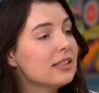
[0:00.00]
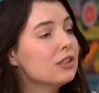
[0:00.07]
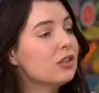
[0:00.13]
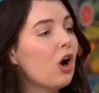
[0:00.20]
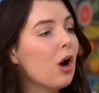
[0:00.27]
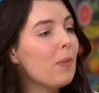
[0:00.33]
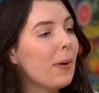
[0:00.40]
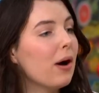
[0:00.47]
This is
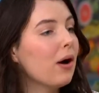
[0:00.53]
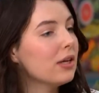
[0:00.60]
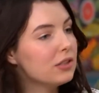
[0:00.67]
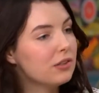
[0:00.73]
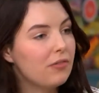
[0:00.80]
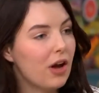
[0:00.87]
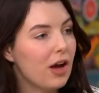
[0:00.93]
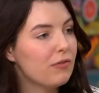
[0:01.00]
not about
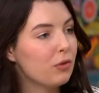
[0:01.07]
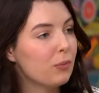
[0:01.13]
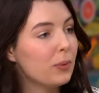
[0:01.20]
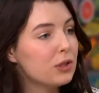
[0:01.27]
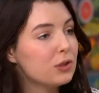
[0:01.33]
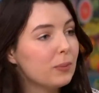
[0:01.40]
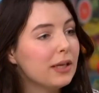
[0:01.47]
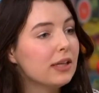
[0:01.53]
our survival,
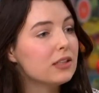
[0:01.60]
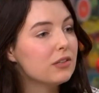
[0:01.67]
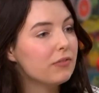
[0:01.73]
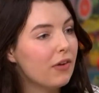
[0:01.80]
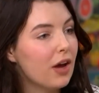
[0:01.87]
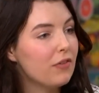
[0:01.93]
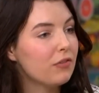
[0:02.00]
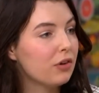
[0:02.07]
because we can
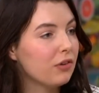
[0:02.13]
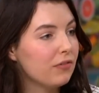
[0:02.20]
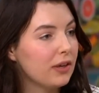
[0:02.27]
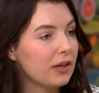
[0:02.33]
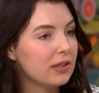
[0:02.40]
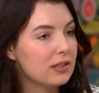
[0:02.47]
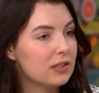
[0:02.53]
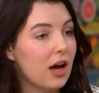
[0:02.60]
survive on a
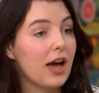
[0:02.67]
vegan